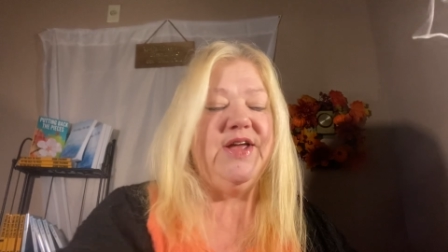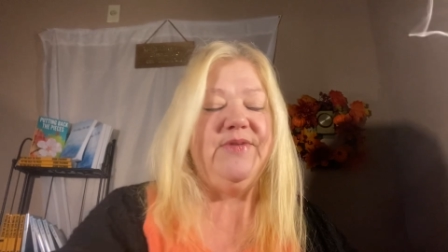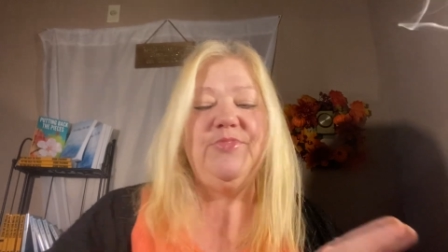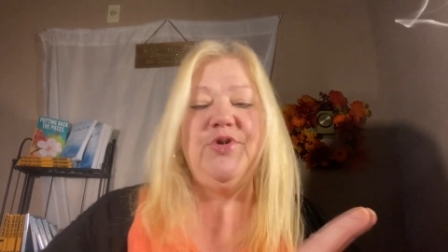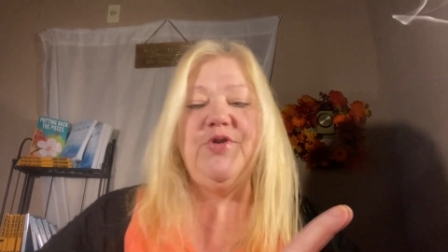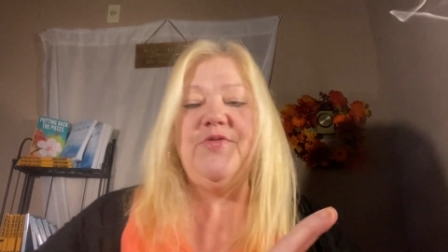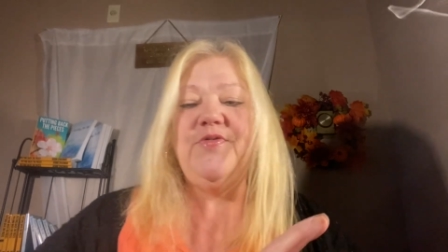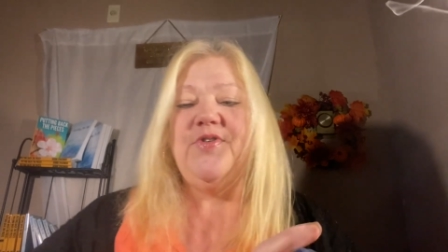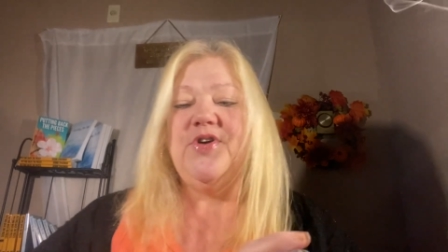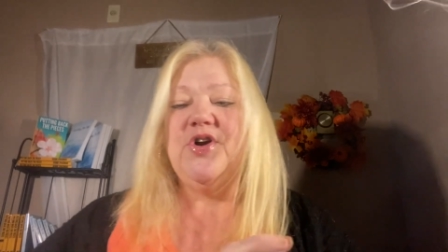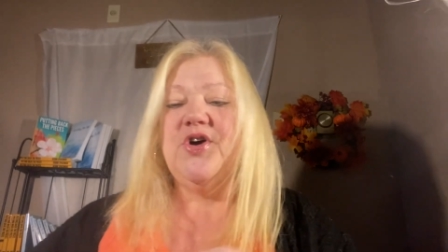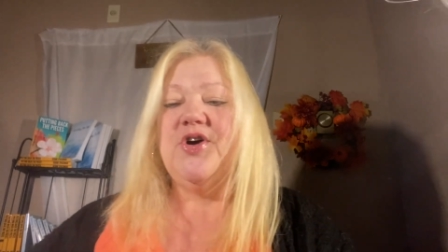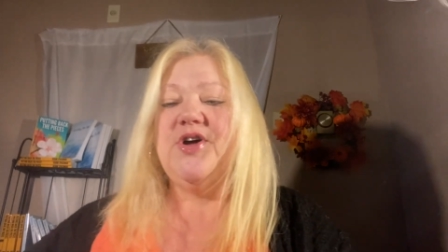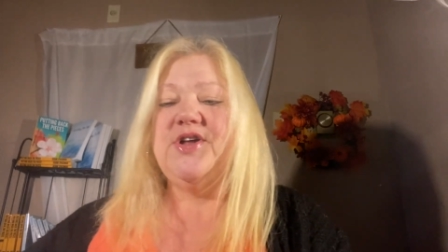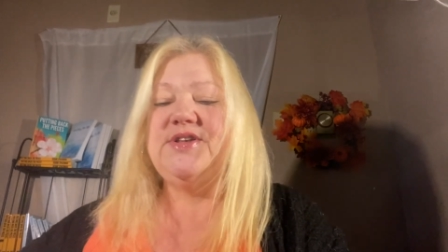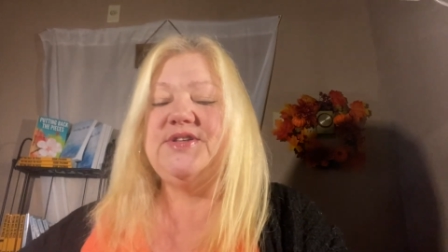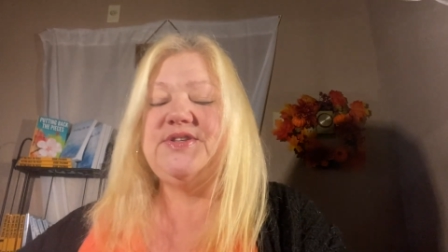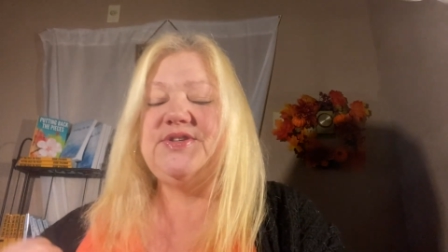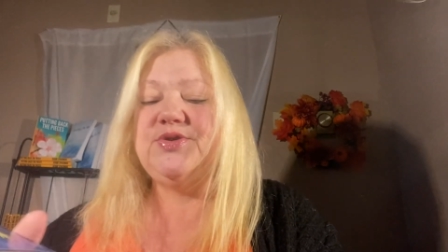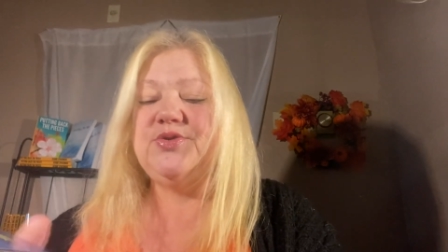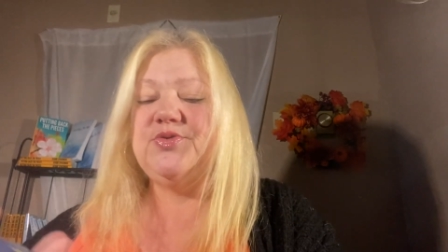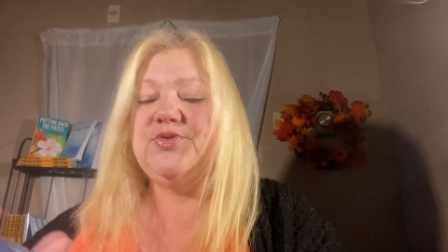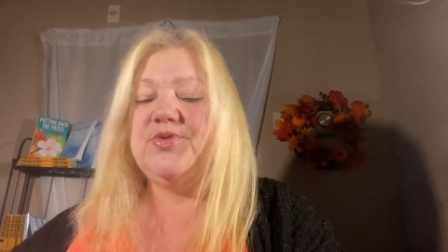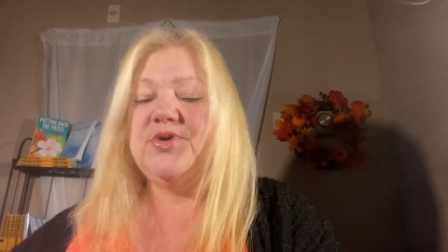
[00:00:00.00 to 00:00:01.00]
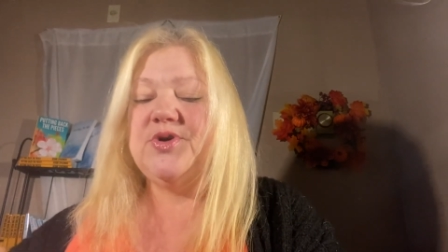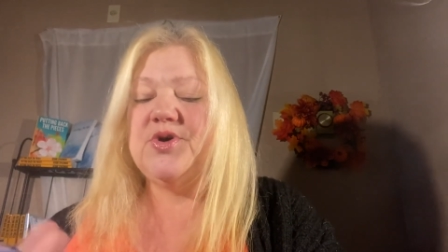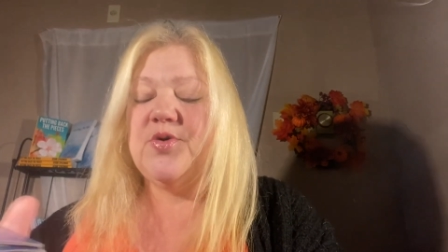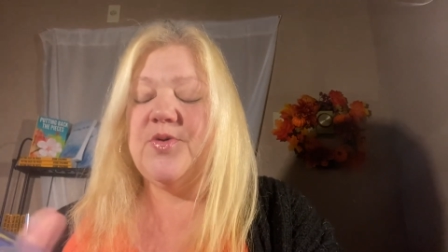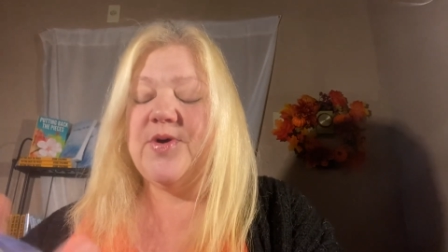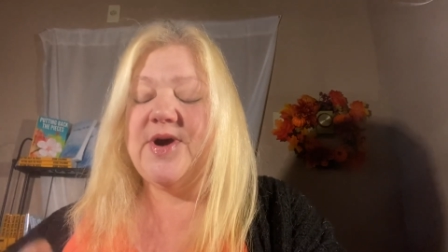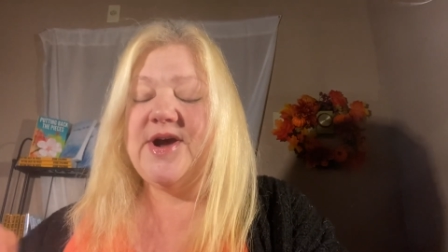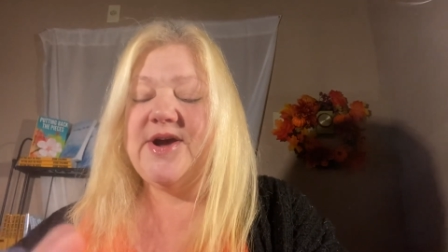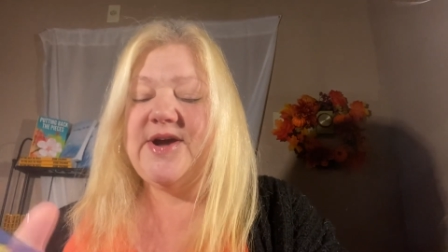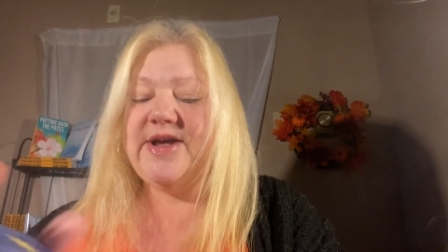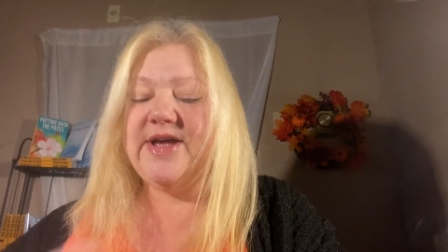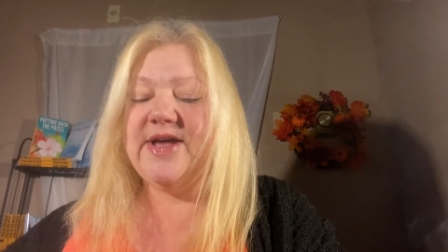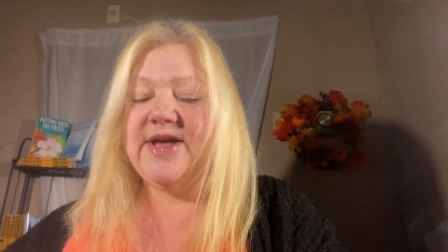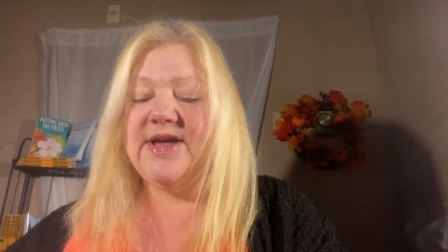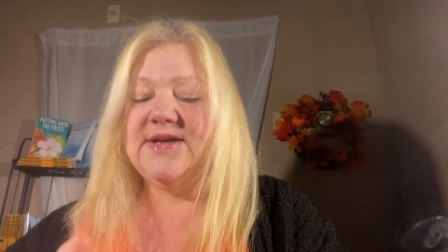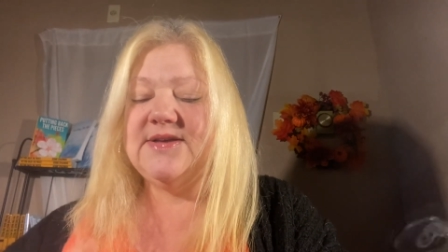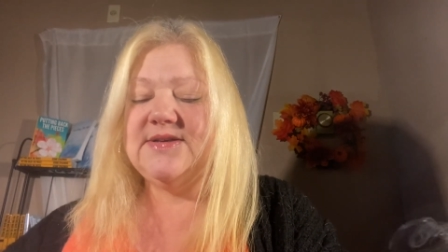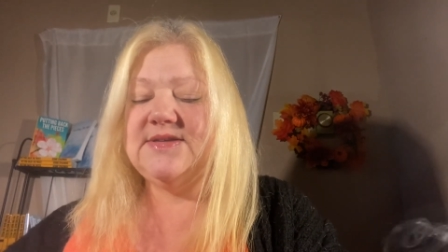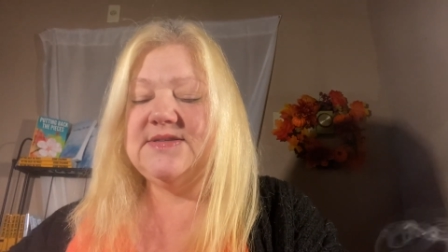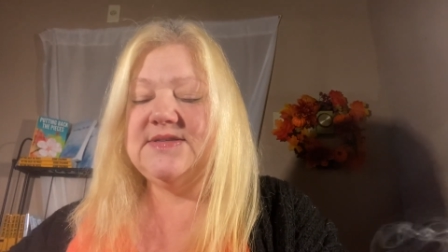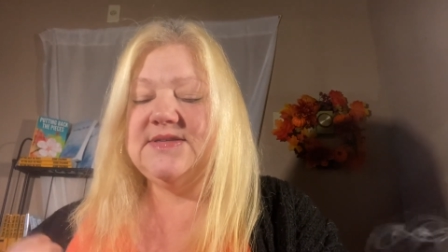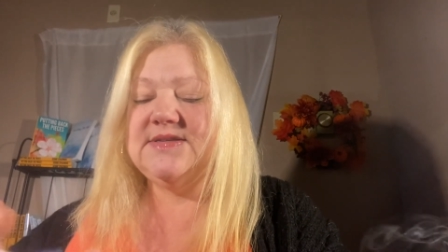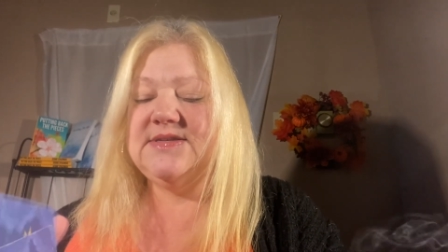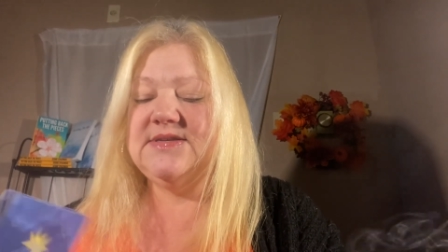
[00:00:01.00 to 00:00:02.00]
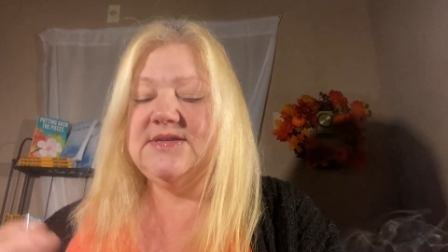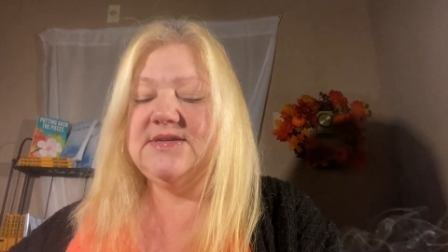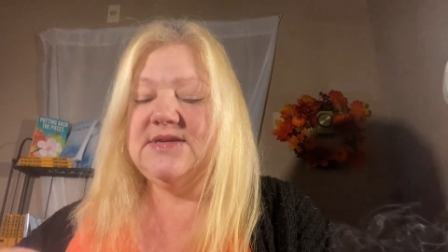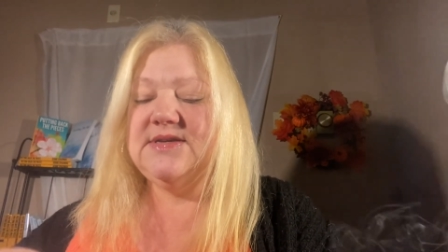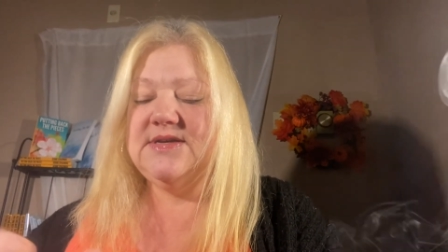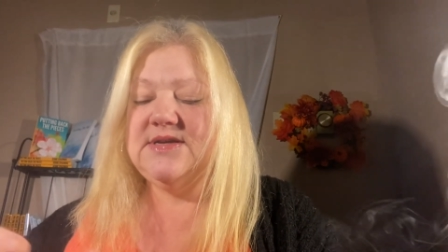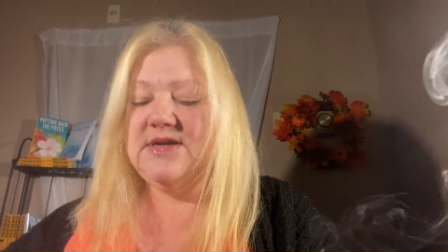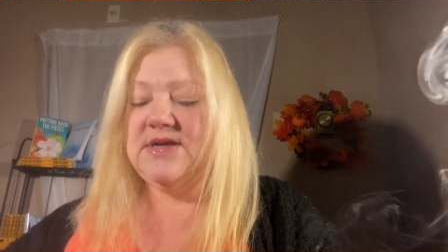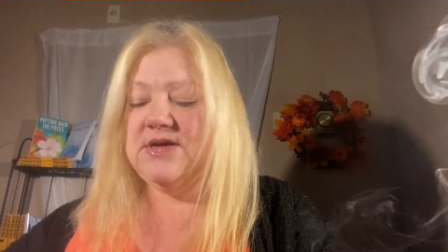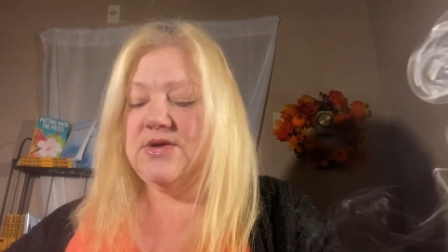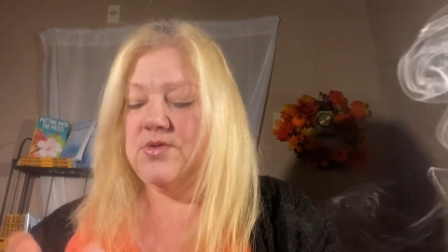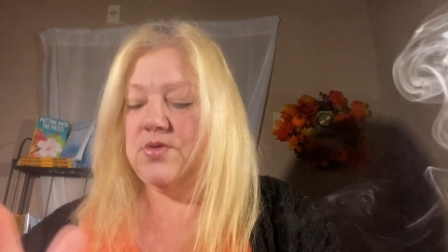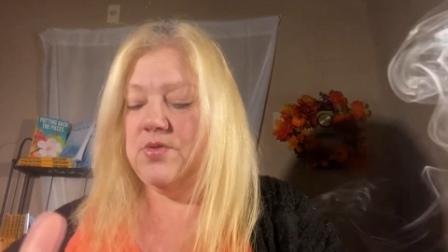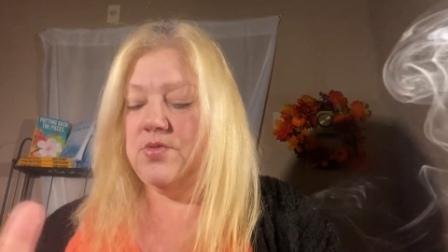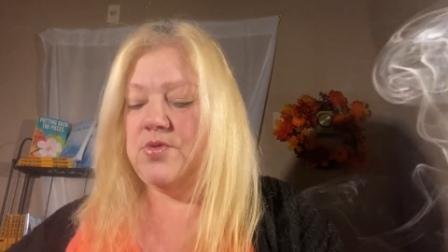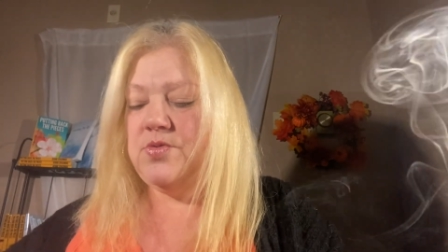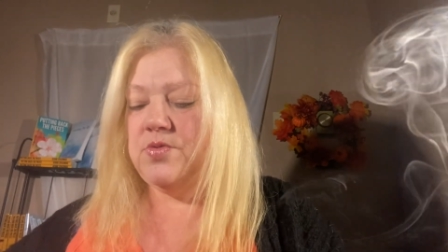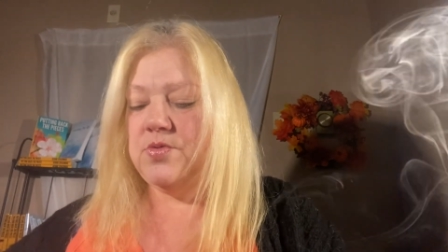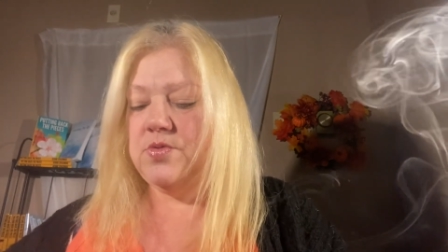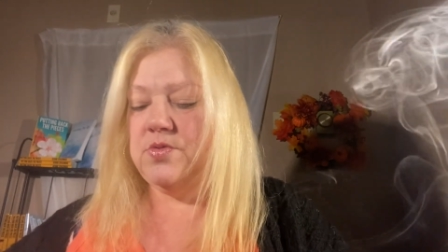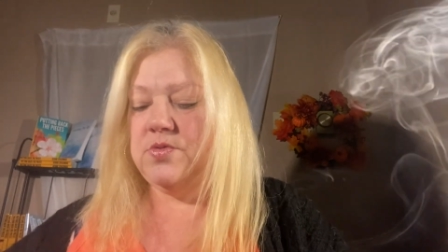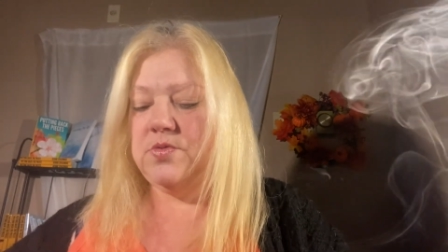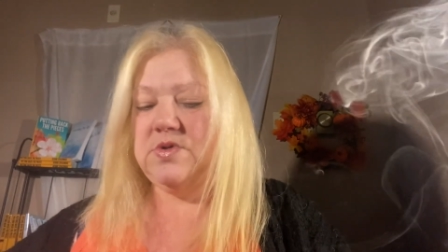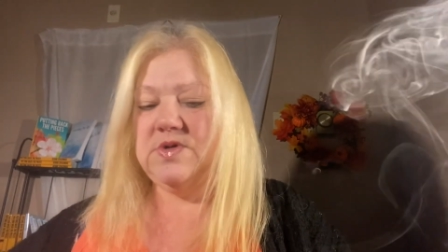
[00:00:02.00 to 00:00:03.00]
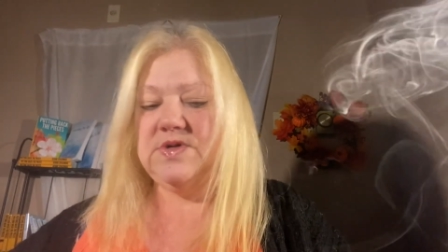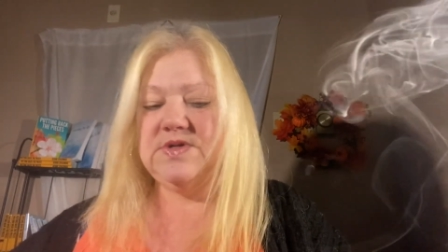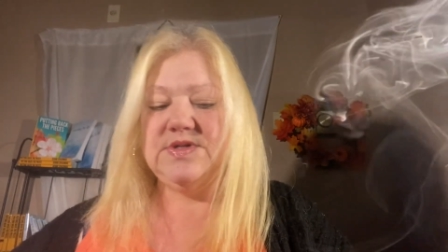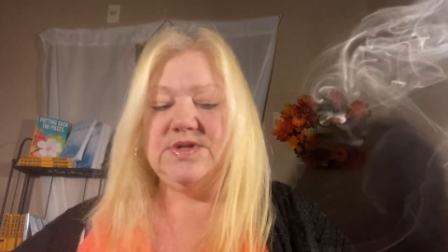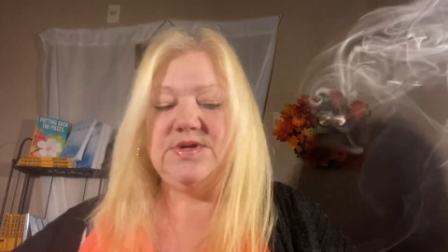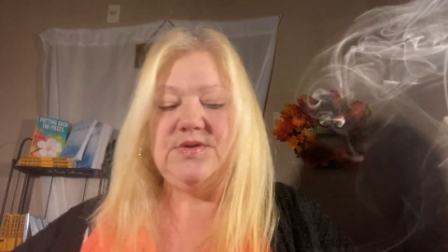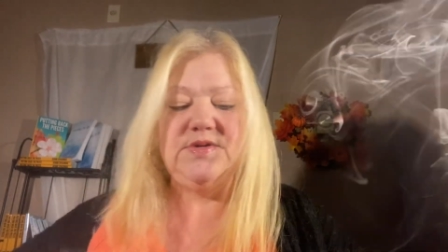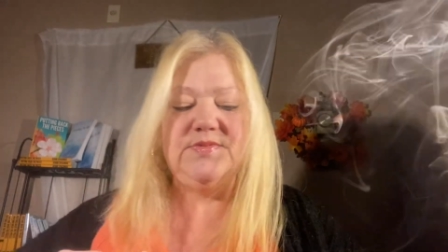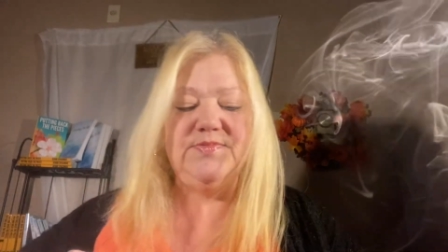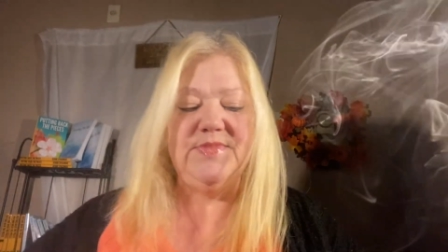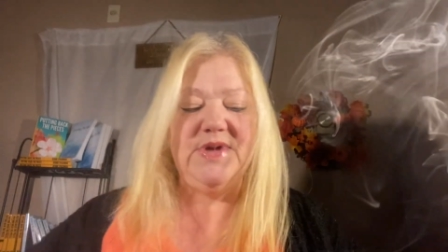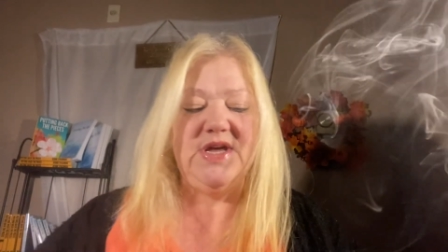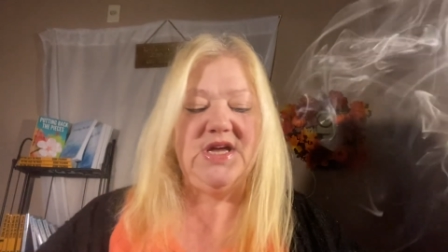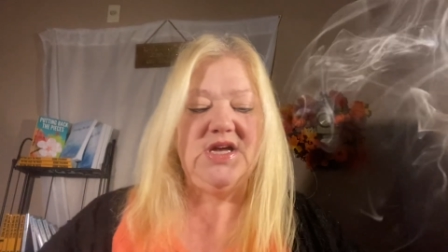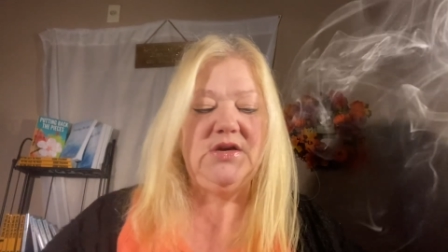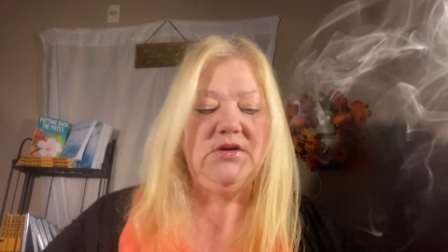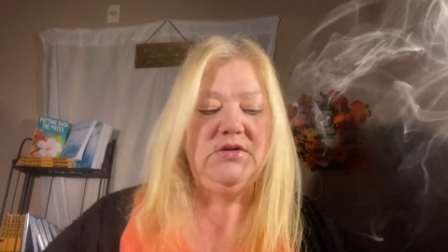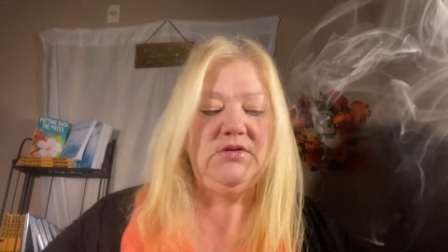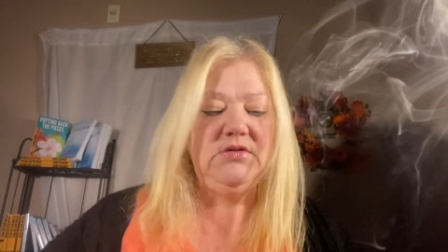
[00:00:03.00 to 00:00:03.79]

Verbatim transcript: Moving on to Aquarius. Ooh, excuse me.